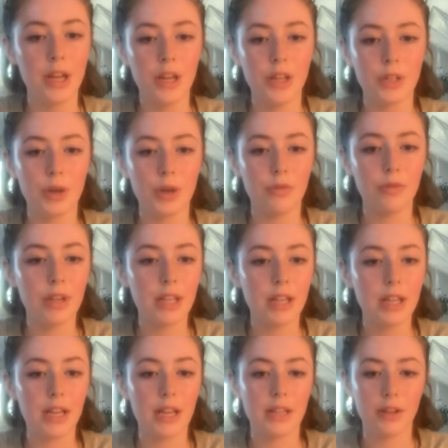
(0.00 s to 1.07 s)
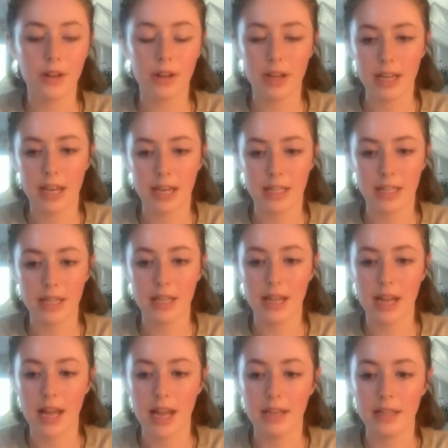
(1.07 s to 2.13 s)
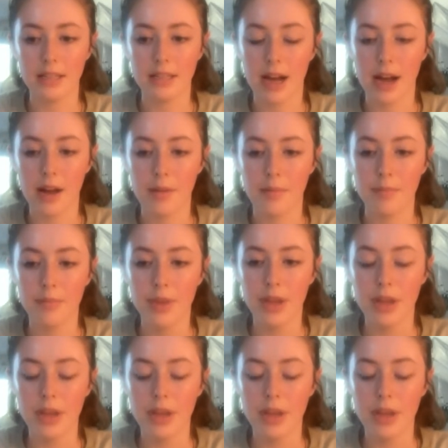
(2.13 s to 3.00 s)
So it really is all connected, and